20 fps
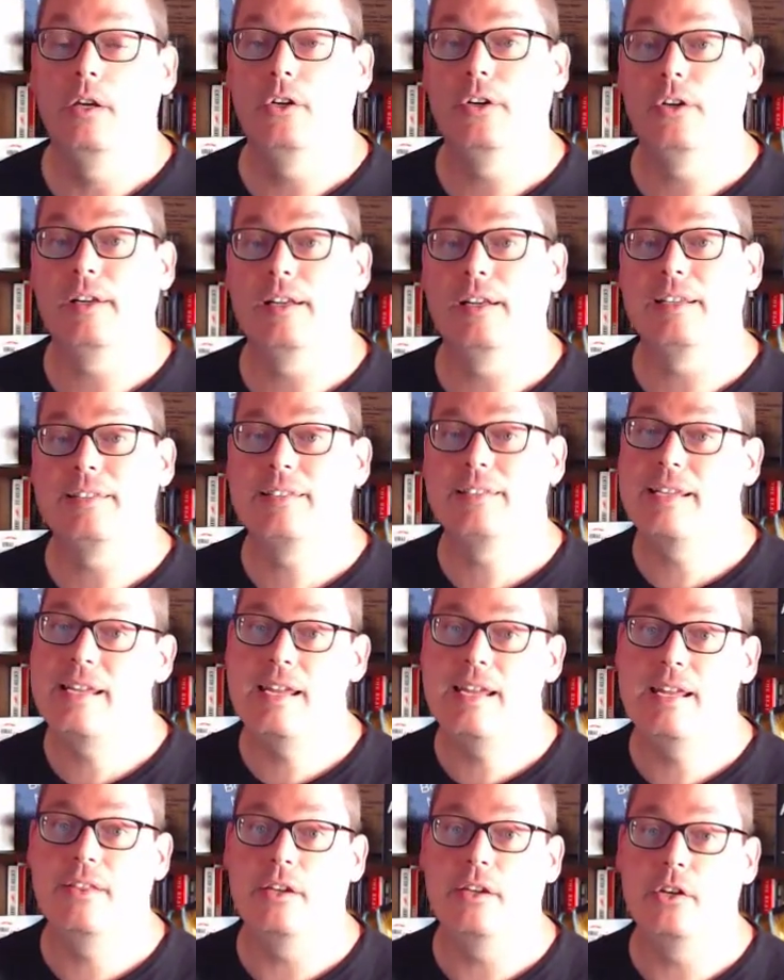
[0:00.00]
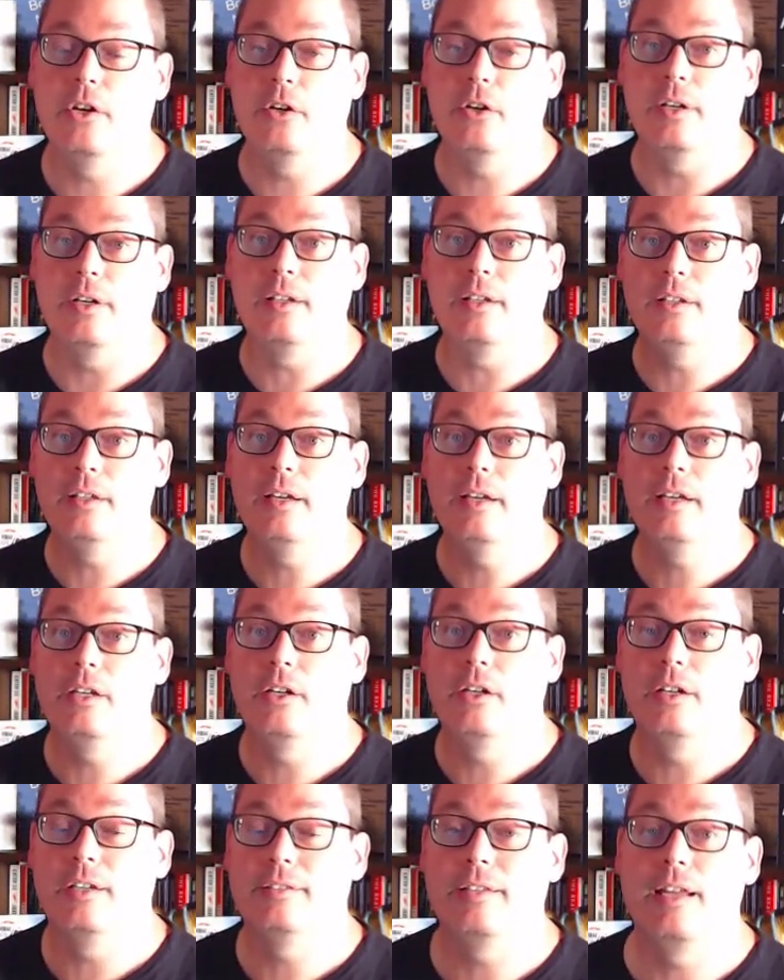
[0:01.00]
you're going to see that you're going to click and
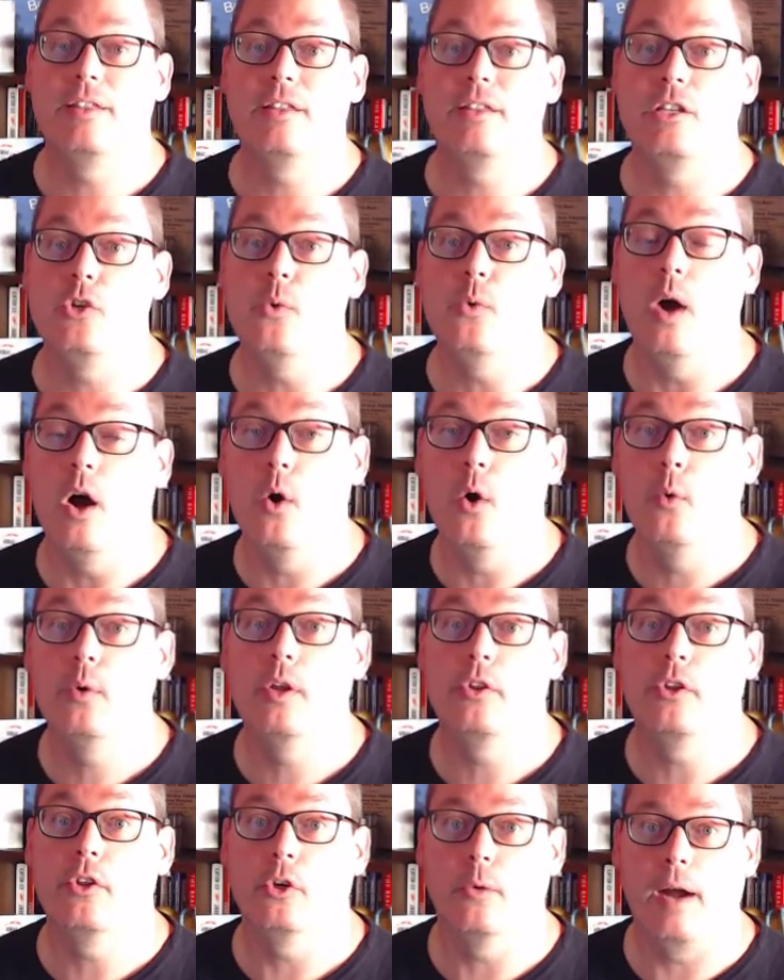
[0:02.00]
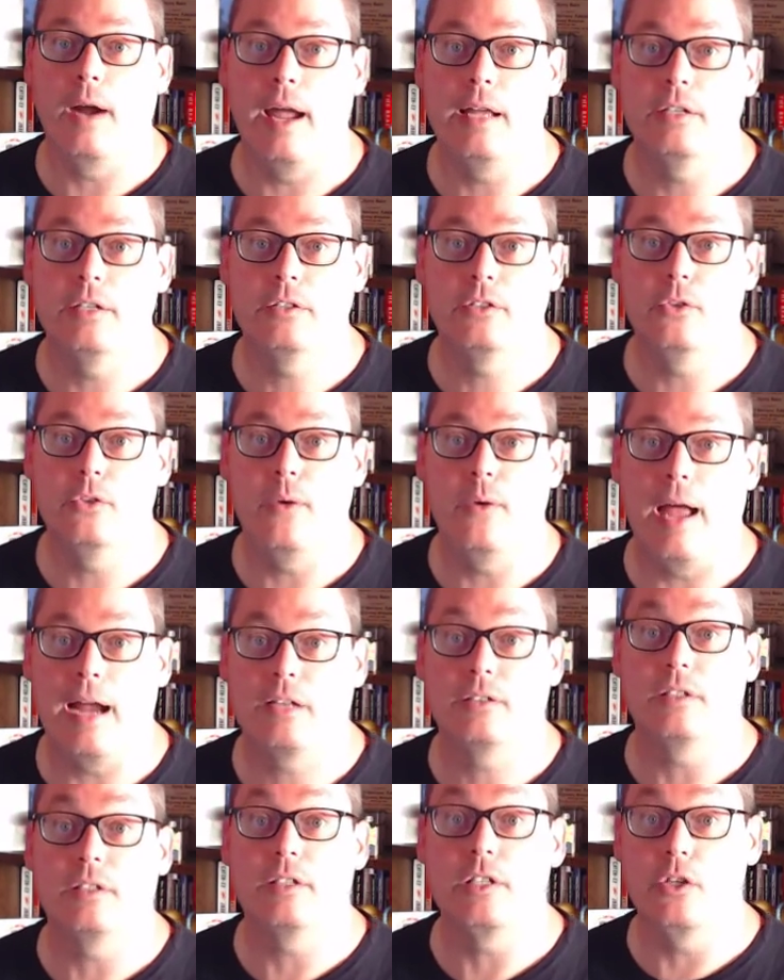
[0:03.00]
you're going to say that you own the rights to
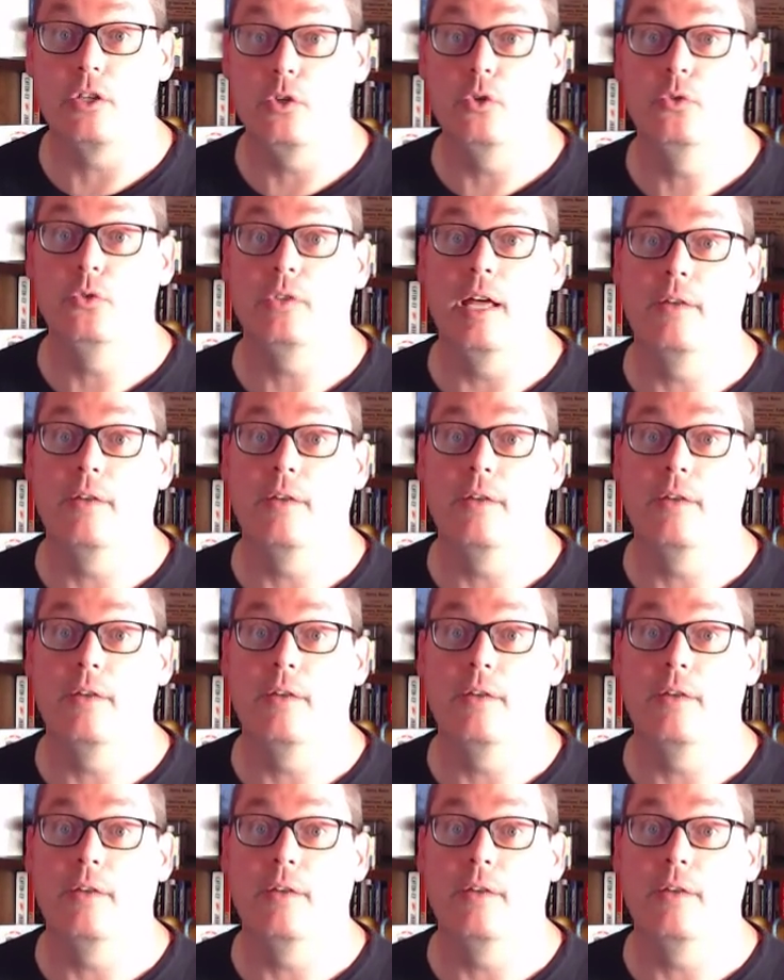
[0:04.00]
actually use